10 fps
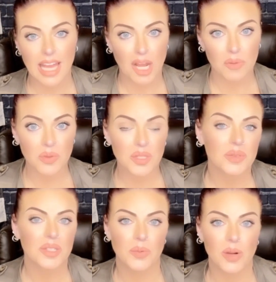and I really,
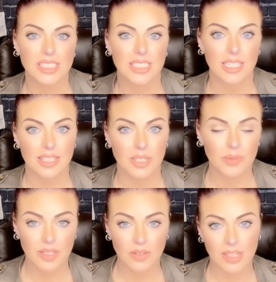really want to get there
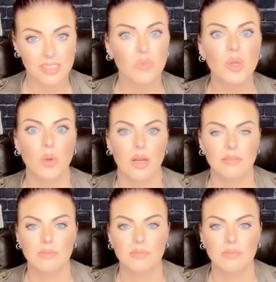with you guys, and we will,